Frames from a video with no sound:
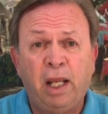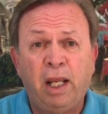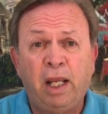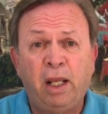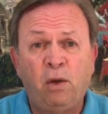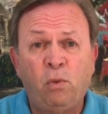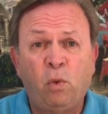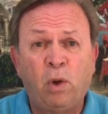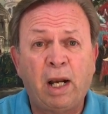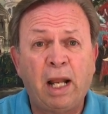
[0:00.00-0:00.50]

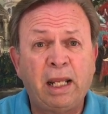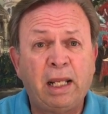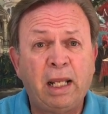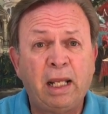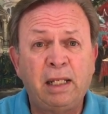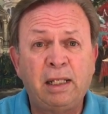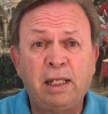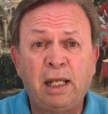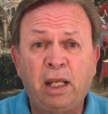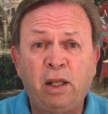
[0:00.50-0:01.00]
And what I
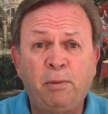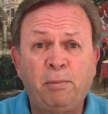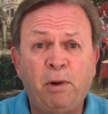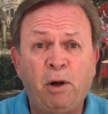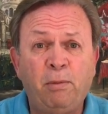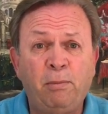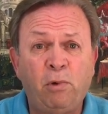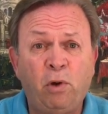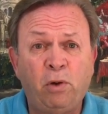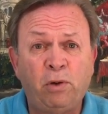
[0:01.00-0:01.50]
can tell you
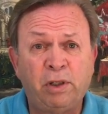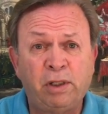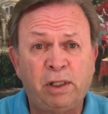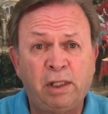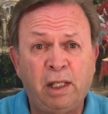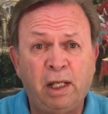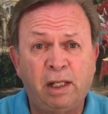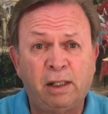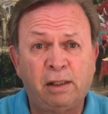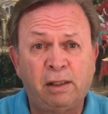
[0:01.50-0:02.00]
about mold is
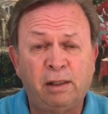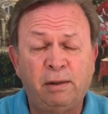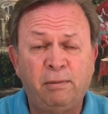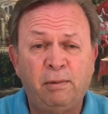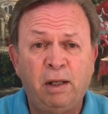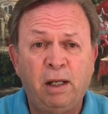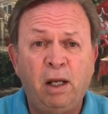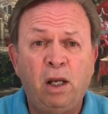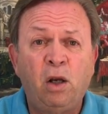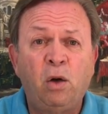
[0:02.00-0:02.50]
this.
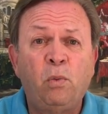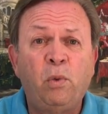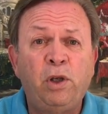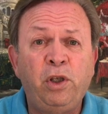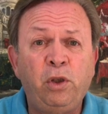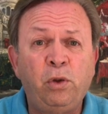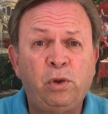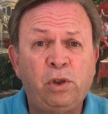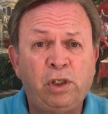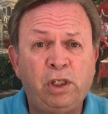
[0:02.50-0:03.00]

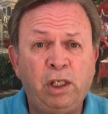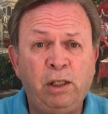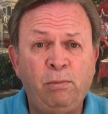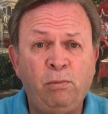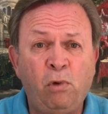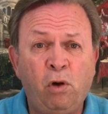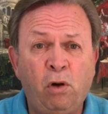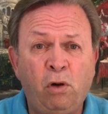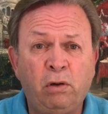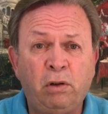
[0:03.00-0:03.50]
When you see
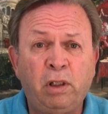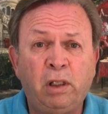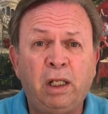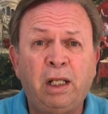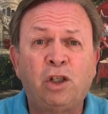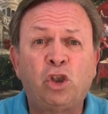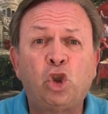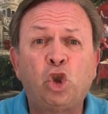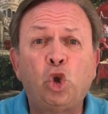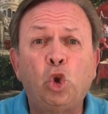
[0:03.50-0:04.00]
mold,
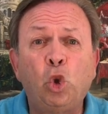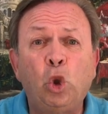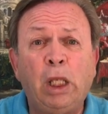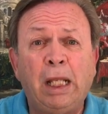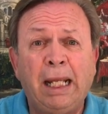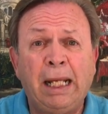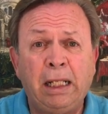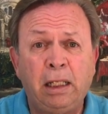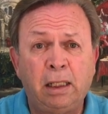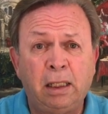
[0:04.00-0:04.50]
it's too
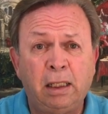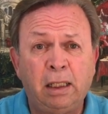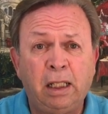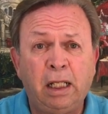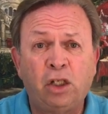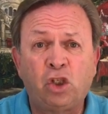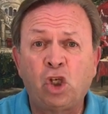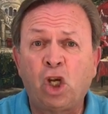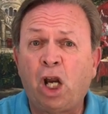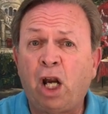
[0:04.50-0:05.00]
late.
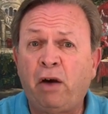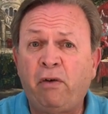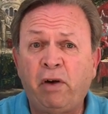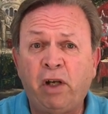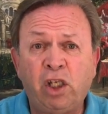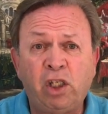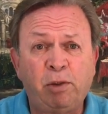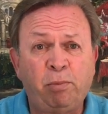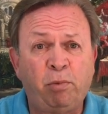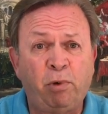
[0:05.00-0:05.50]
It's
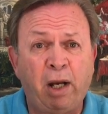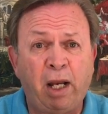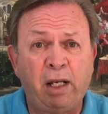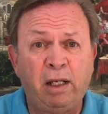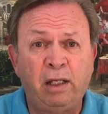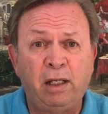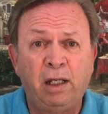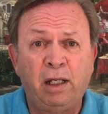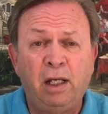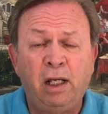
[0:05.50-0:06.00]
already spread.
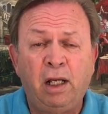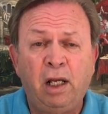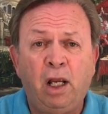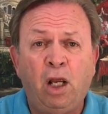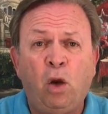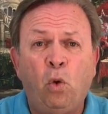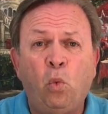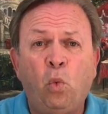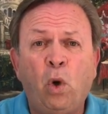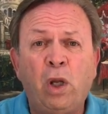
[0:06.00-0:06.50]

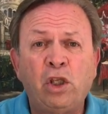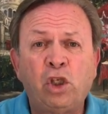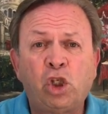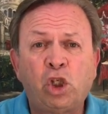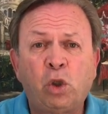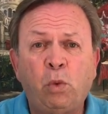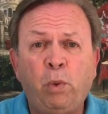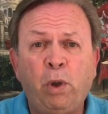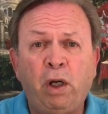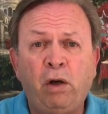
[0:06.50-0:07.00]
1
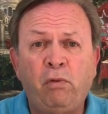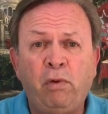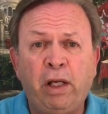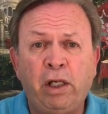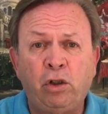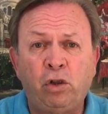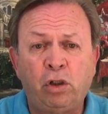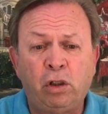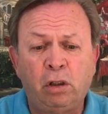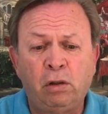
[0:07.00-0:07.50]
square
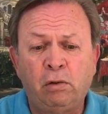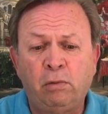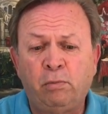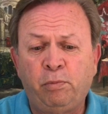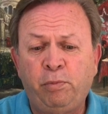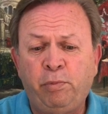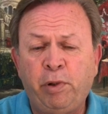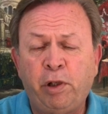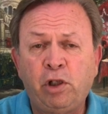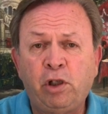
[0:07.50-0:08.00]
inch,
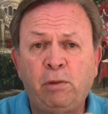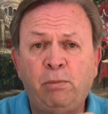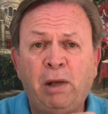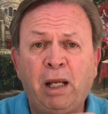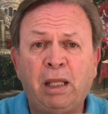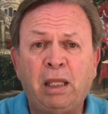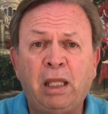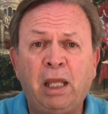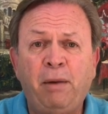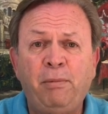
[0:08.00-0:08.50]
picture
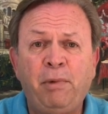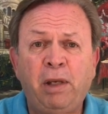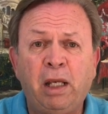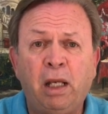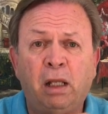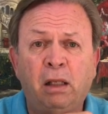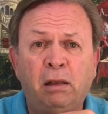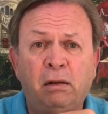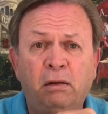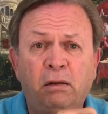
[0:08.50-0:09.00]
my
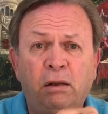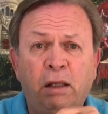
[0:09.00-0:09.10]
thumbnail,